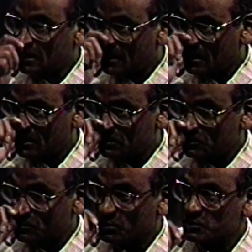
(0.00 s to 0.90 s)
and is
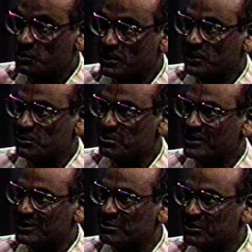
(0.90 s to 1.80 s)
of course willing to
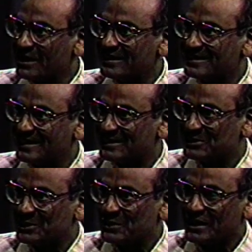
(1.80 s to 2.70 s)
pay the price that is
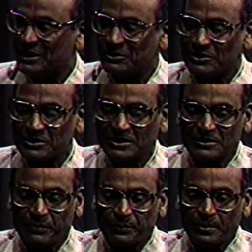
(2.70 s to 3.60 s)
required for this,